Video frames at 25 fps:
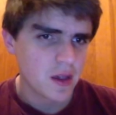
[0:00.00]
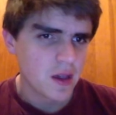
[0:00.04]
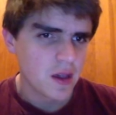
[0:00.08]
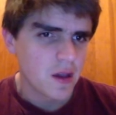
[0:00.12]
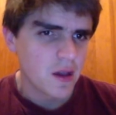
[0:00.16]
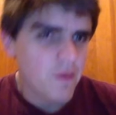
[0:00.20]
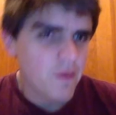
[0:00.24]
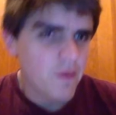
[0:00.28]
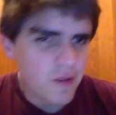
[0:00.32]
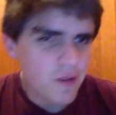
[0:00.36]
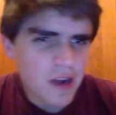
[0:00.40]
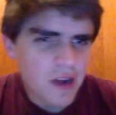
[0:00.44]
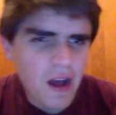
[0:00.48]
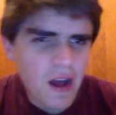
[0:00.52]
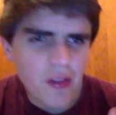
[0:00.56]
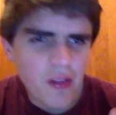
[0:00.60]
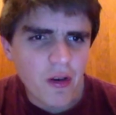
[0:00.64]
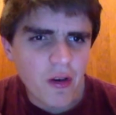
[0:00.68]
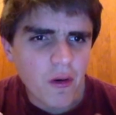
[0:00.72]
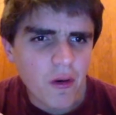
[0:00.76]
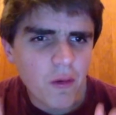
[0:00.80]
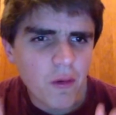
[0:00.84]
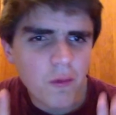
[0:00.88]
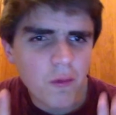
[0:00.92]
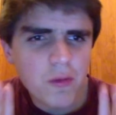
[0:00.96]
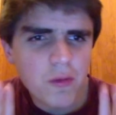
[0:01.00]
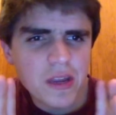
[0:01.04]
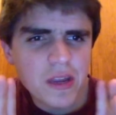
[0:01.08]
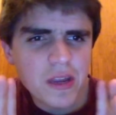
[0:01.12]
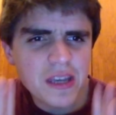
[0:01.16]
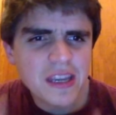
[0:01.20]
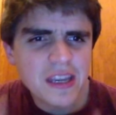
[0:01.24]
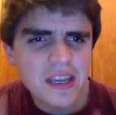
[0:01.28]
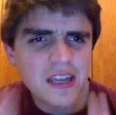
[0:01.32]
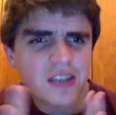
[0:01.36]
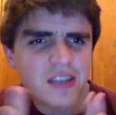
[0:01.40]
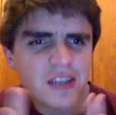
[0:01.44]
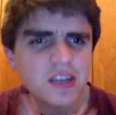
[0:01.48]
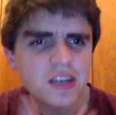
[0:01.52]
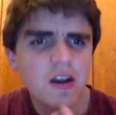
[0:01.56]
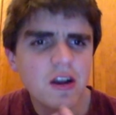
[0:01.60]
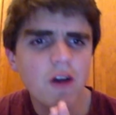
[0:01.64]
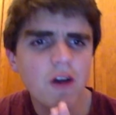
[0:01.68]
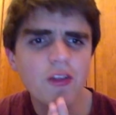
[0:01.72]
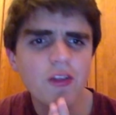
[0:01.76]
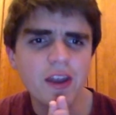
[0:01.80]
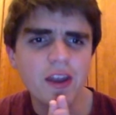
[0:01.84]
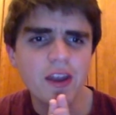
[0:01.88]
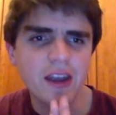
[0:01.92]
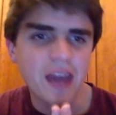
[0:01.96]
For now, though, we need to
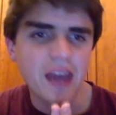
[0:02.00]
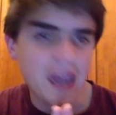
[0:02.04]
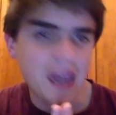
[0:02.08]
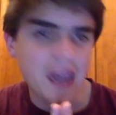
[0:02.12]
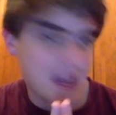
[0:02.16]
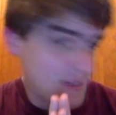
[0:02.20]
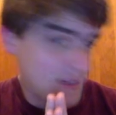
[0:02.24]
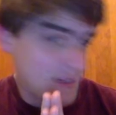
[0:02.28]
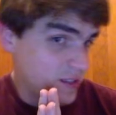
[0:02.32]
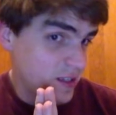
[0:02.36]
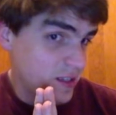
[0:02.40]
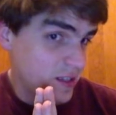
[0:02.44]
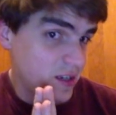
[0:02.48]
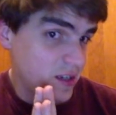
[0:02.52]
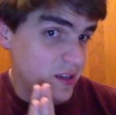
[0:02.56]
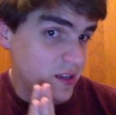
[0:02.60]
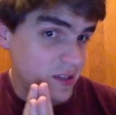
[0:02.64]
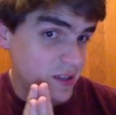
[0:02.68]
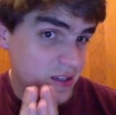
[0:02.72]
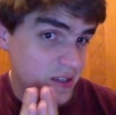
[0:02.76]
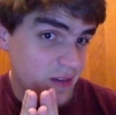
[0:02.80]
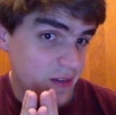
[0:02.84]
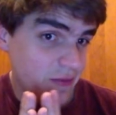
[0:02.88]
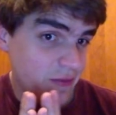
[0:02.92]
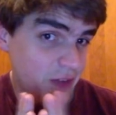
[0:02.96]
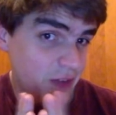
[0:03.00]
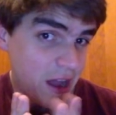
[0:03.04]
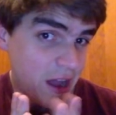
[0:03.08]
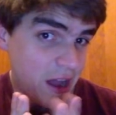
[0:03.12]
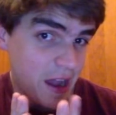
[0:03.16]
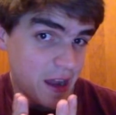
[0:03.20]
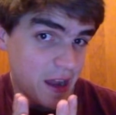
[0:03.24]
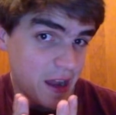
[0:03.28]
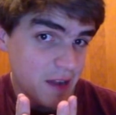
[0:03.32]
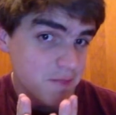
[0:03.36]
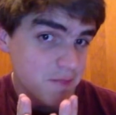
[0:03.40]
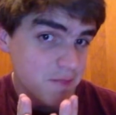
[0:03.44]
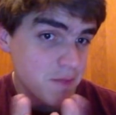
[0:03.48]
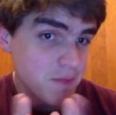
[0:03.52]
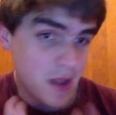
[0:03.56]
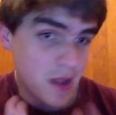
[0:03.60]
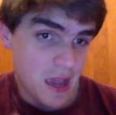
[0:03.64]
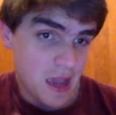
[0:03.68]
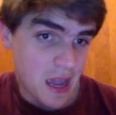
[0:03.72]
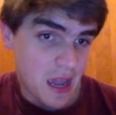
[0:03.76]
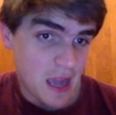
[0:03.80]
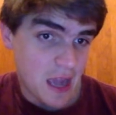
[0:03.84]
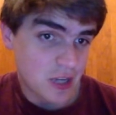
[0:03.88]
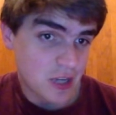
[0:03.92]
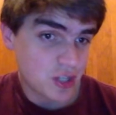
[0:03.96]
know that an acid is defined by
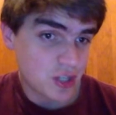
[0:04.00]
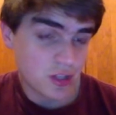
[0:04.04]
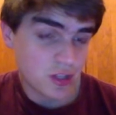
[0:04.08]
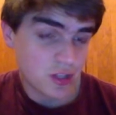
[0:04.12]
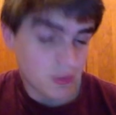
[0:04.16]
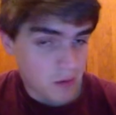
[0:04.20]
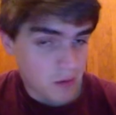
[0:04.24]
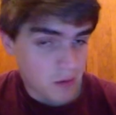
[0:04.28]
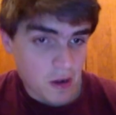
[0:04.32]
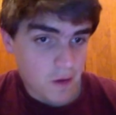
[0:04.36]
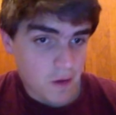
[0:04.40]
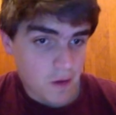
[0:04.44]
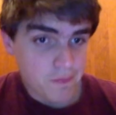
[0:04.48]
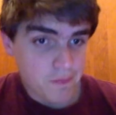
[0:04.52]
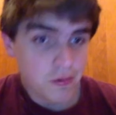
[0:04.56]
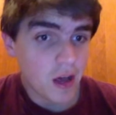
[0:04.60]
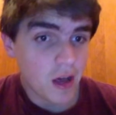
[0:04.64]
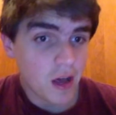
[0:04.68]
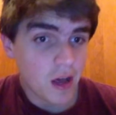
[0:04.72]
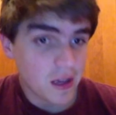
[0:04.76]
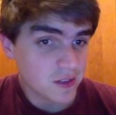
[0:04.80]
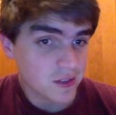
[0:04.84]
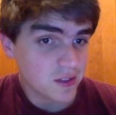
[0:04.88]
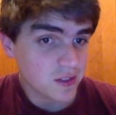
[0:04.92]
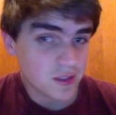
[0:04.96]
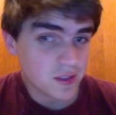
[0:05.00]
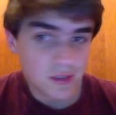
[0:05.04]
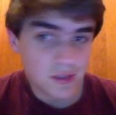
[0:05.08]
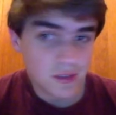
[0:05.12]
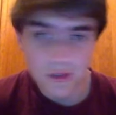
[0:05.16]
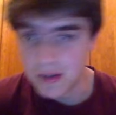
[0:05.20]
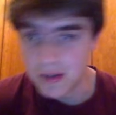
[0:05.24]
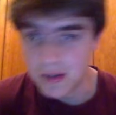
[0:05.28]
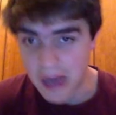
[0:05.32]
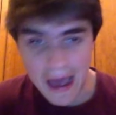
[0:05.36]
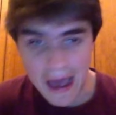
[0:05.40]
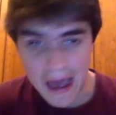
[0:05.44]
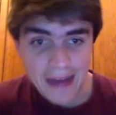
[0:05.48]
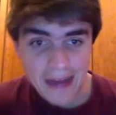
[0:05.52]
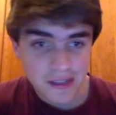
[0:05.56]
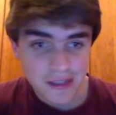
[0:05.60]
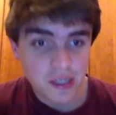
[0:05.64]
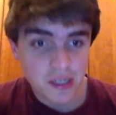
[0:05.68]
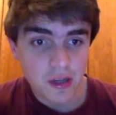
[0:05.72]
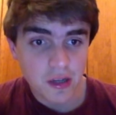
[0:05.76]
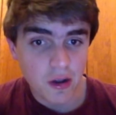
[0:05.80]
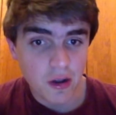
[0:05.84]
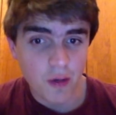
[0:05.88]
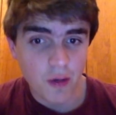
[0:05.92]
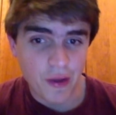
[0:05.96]
H3O+, not
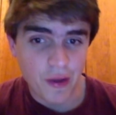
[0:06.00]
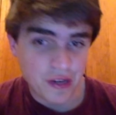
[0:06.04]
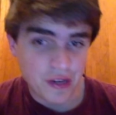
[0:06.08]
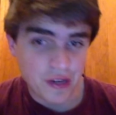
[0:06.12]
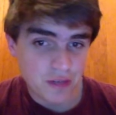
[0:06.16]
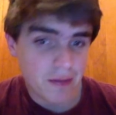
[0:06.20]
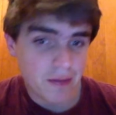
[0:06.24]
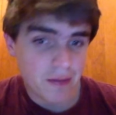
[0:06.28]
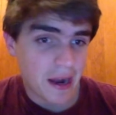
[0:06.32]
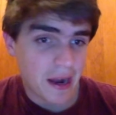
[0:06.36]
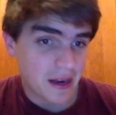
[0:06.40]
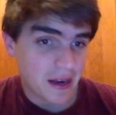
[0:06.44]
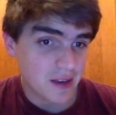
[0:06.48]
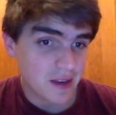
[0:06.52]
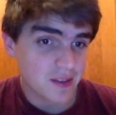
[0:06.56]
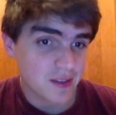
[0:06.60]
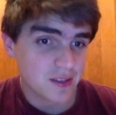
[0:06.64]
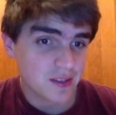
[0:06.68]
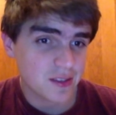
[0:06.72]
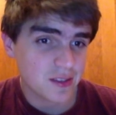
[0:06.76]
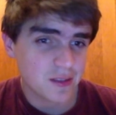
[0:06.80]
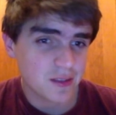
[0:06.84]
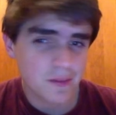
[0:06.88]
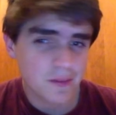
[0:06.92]
OH-.